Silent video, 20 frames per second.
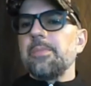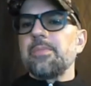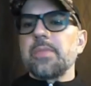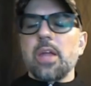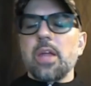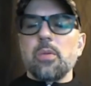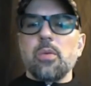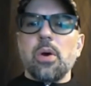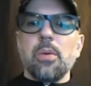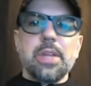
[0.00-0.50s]

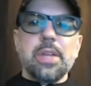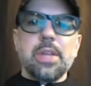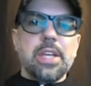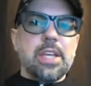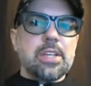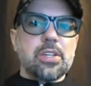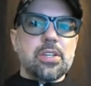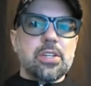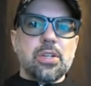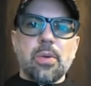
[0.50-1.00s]
And what we
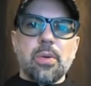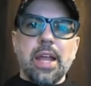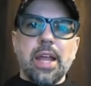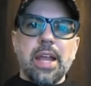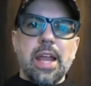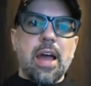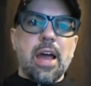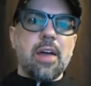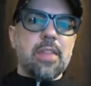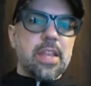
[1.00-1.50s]
need to do right
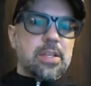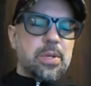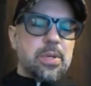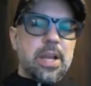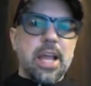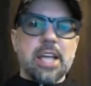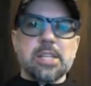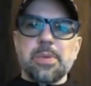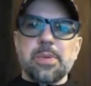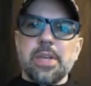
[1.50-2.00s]
now, that's what
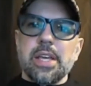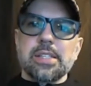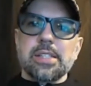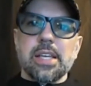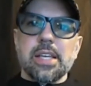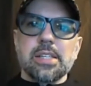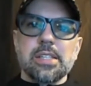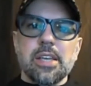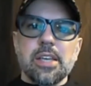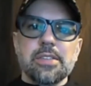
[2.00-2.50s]

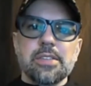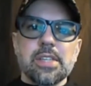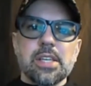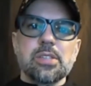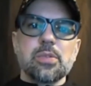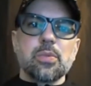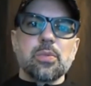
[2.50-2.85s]
SPSS gives us.